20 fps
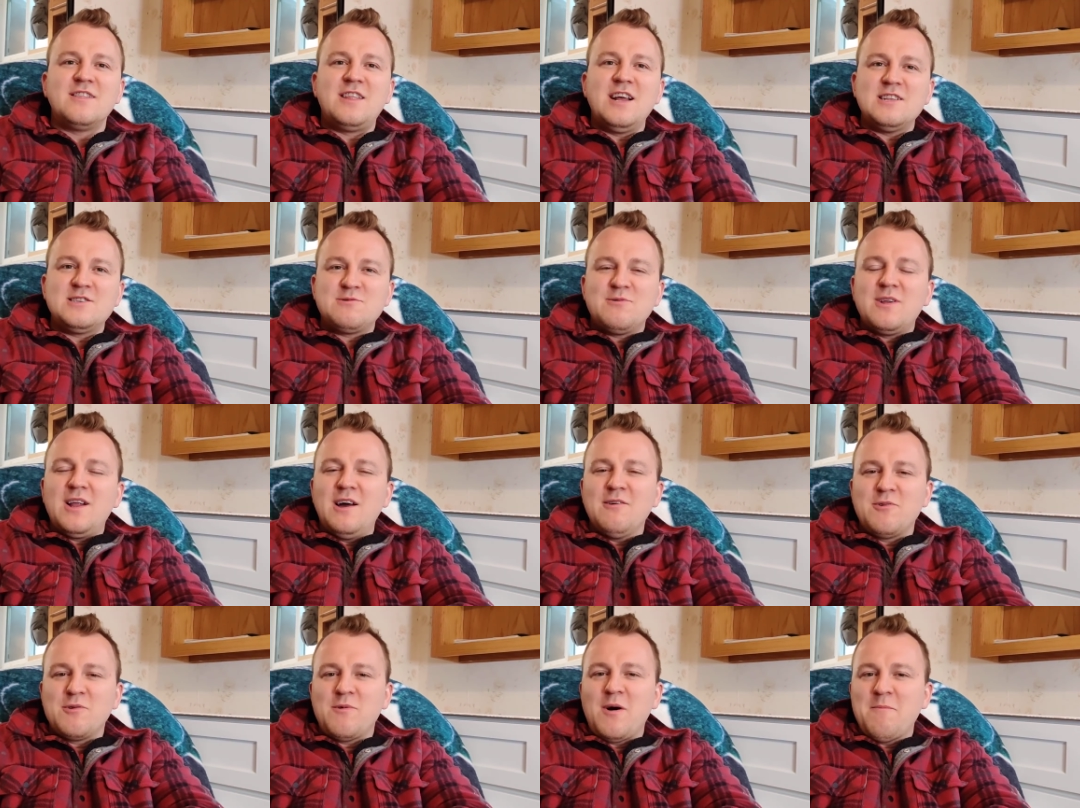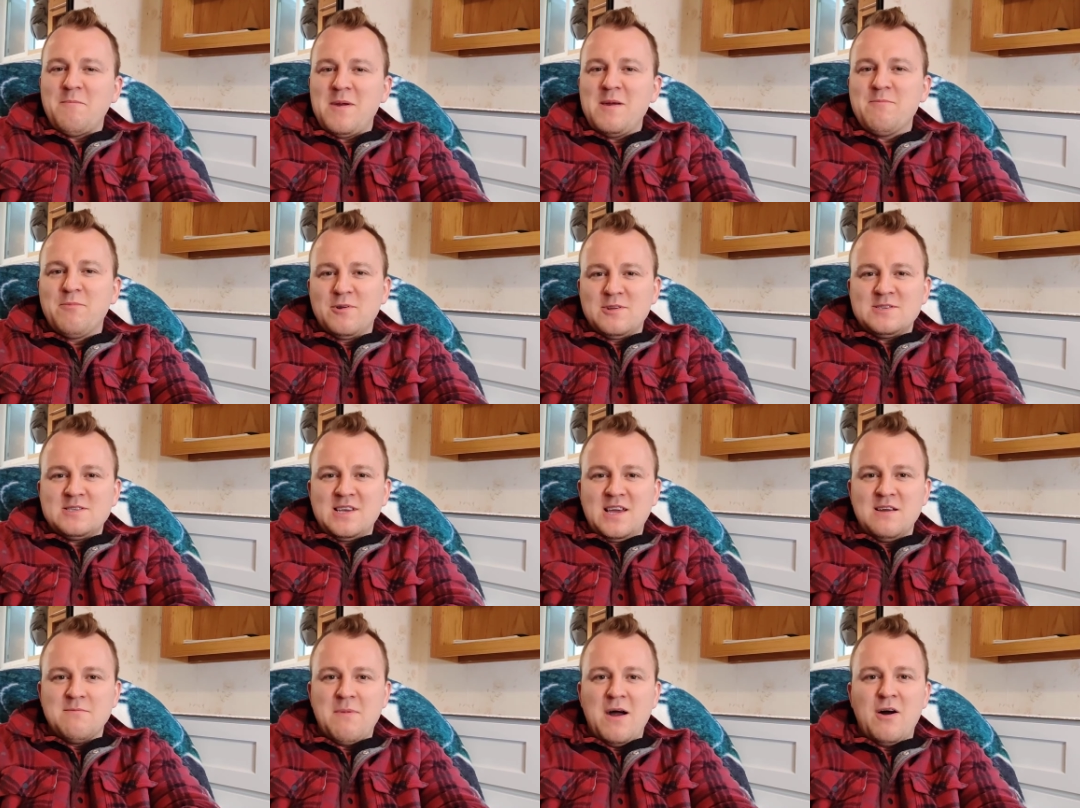That's what I would want people to
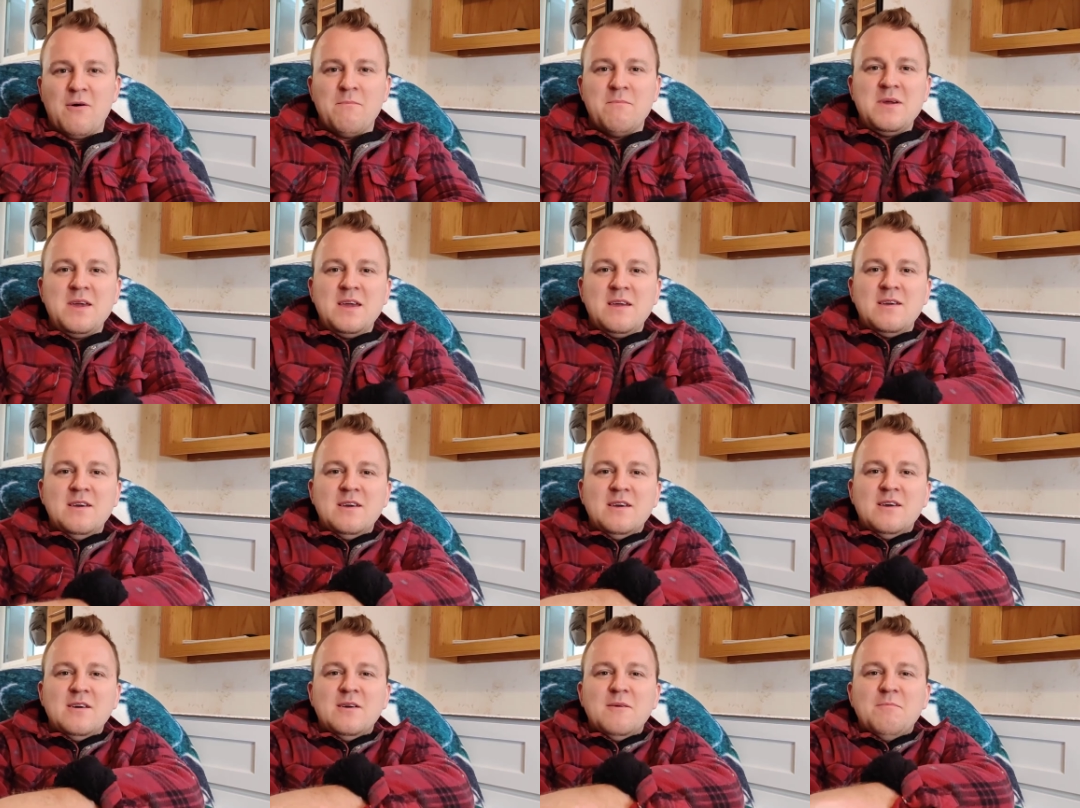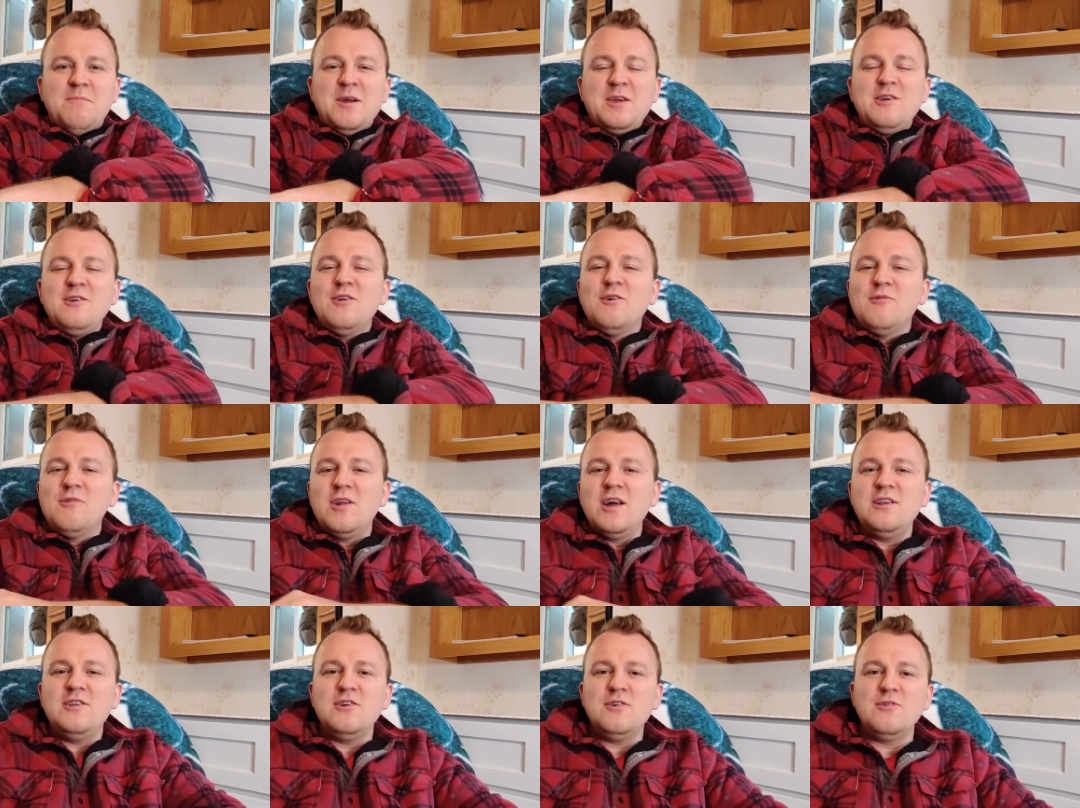say about me. But you know
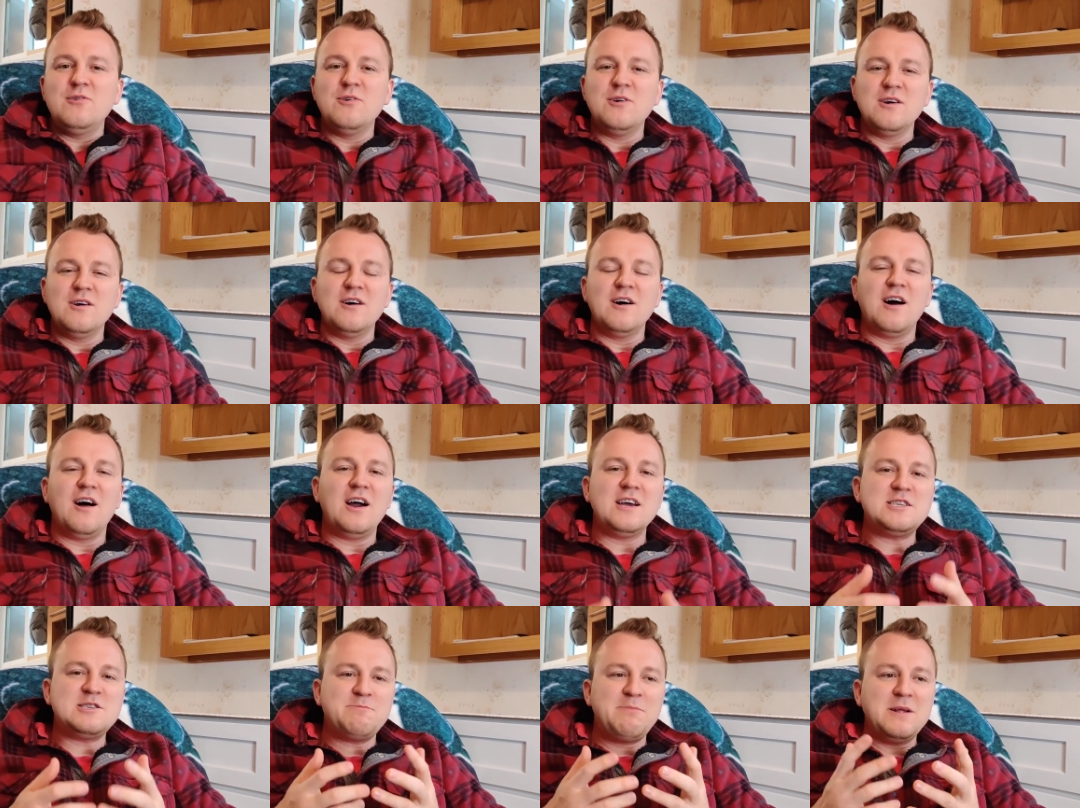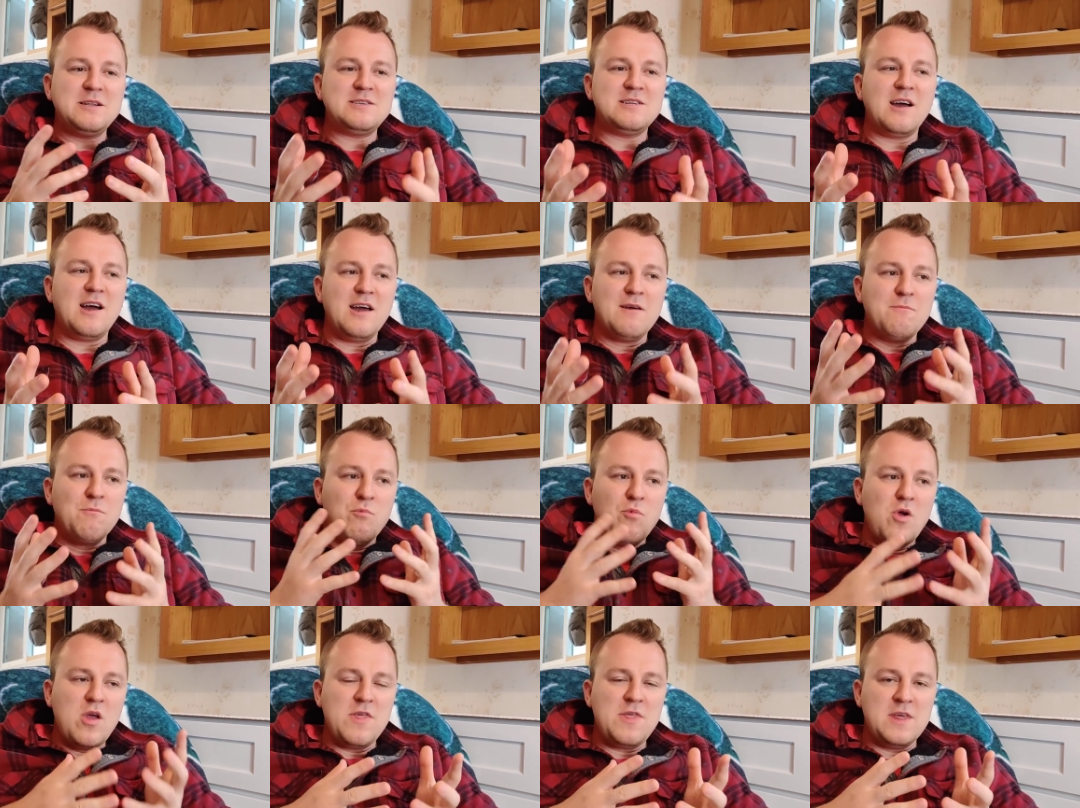what I do? I spend
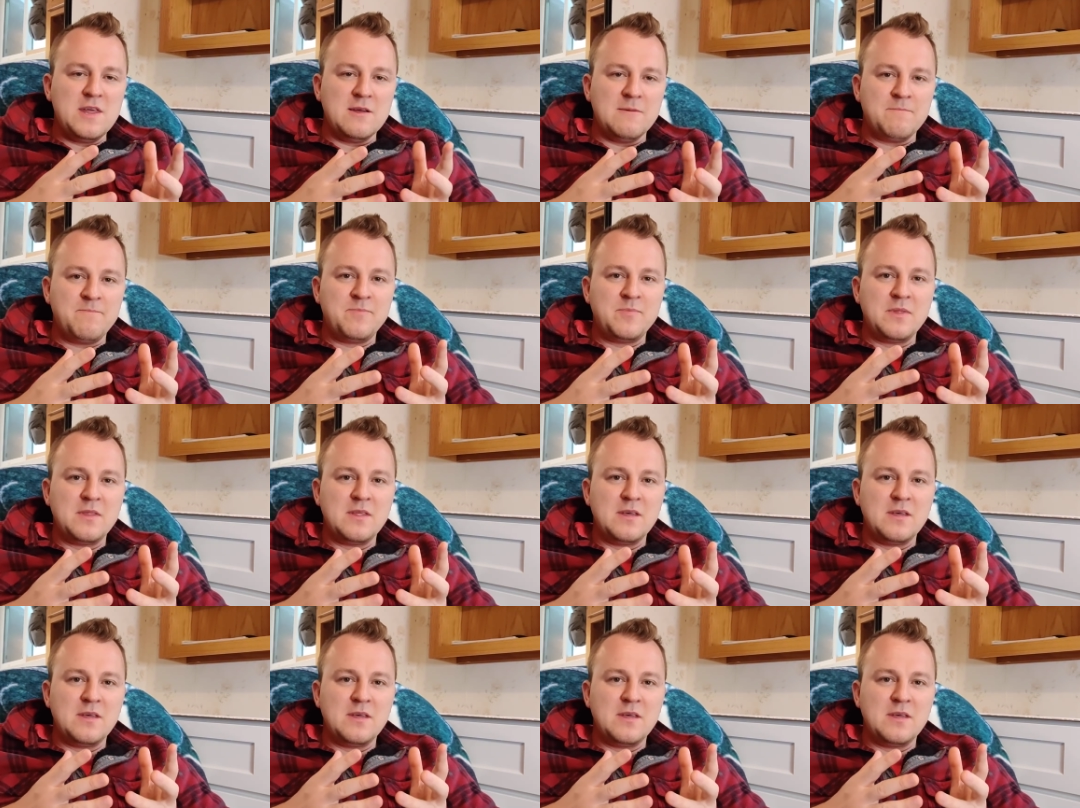time with him,